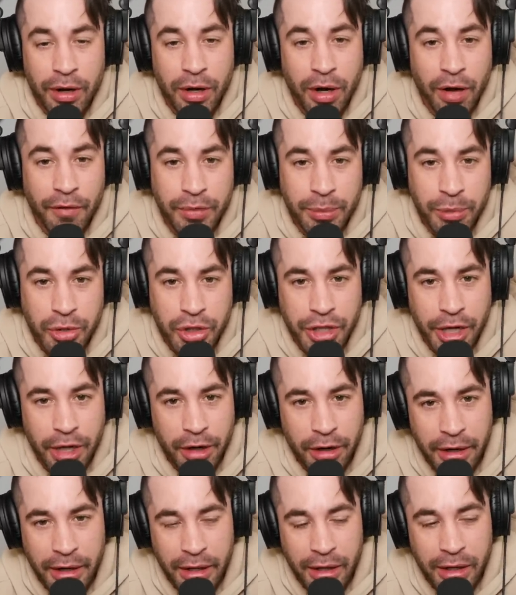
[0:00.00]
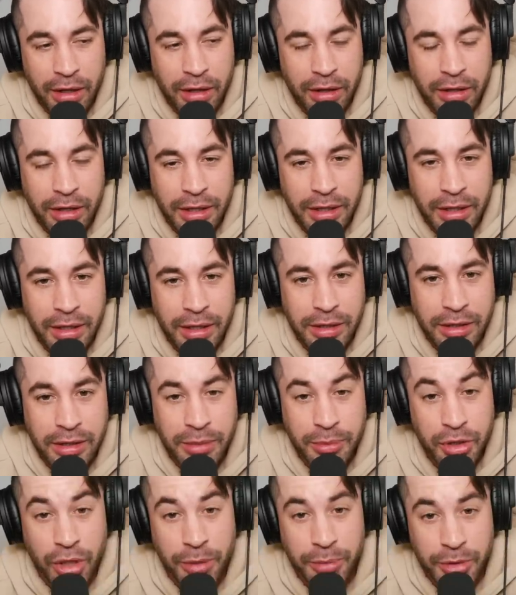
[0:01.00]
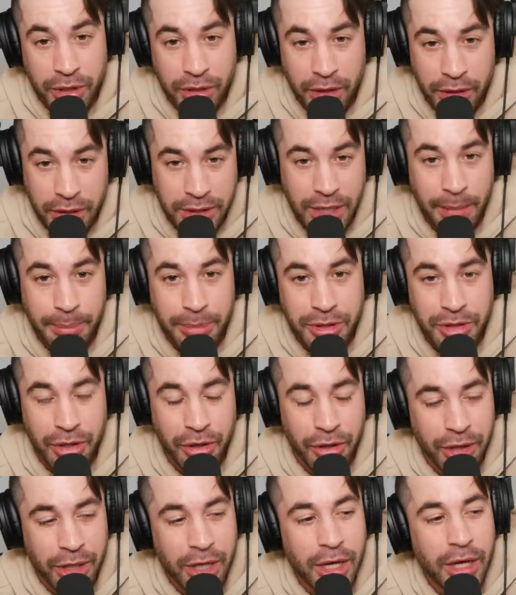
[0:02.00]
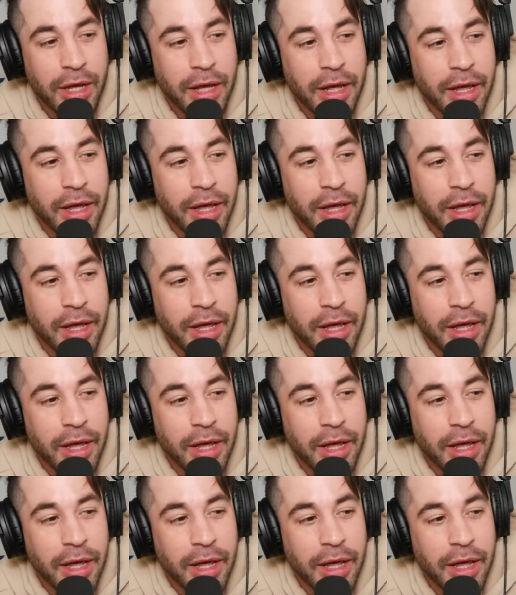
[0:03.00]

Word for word: are comfortable sharing in the subscription of this episode.